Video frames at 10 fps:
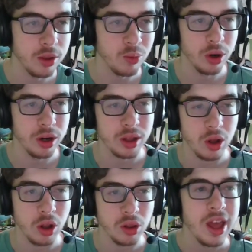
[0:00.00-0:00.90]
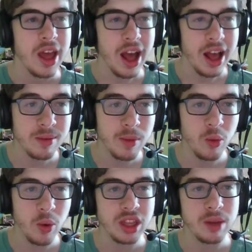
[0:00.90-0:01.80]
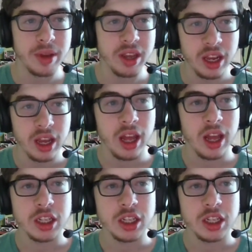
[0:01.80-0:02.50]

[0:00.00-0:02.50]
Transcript: This one is called SML YTP.